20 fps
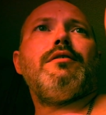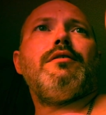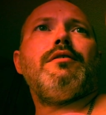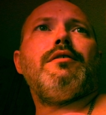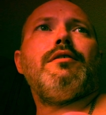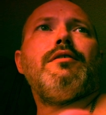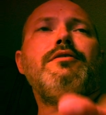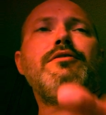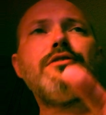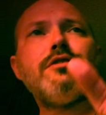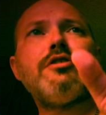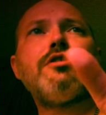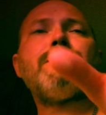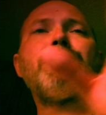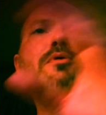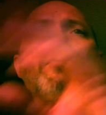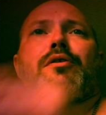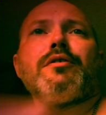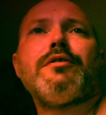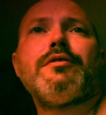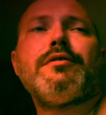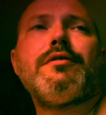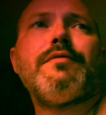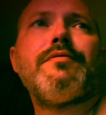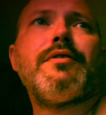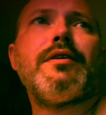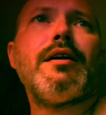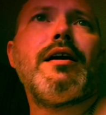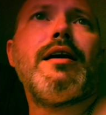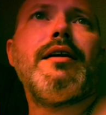is the smartest of
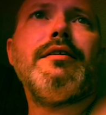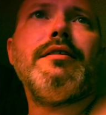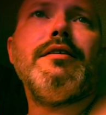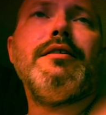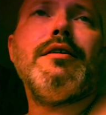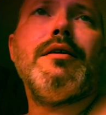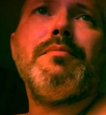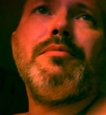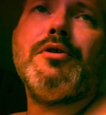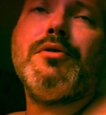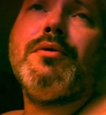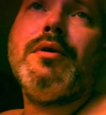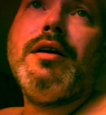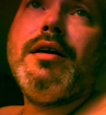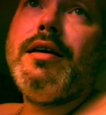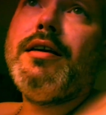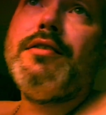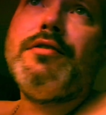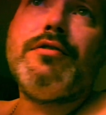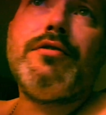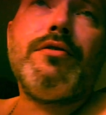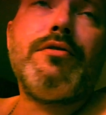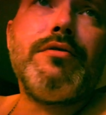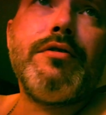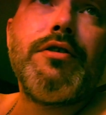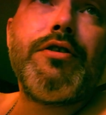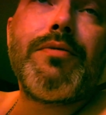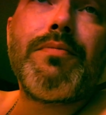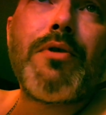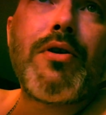the IDW. He's
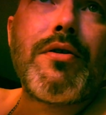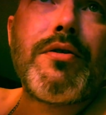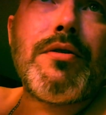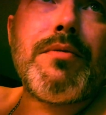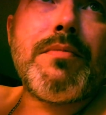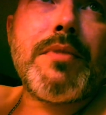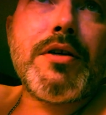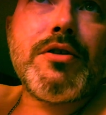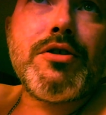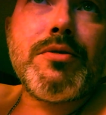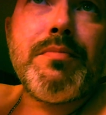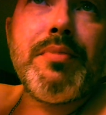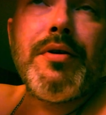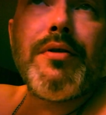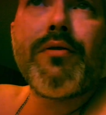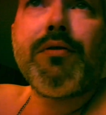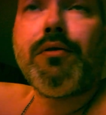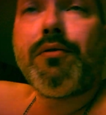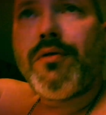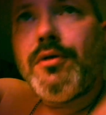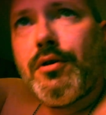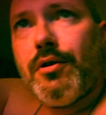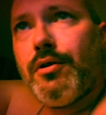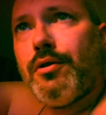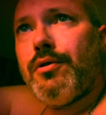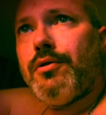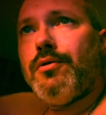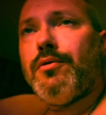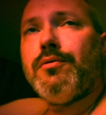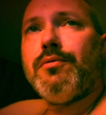certainly smarter than Ben Shapiro,
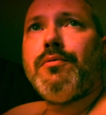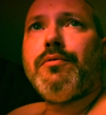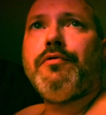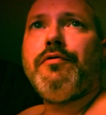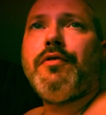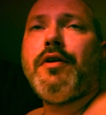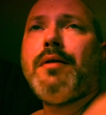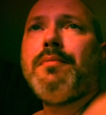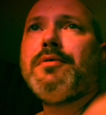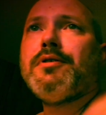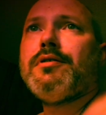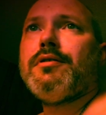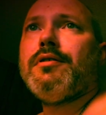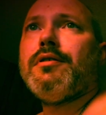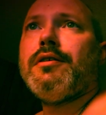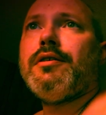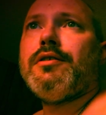who famously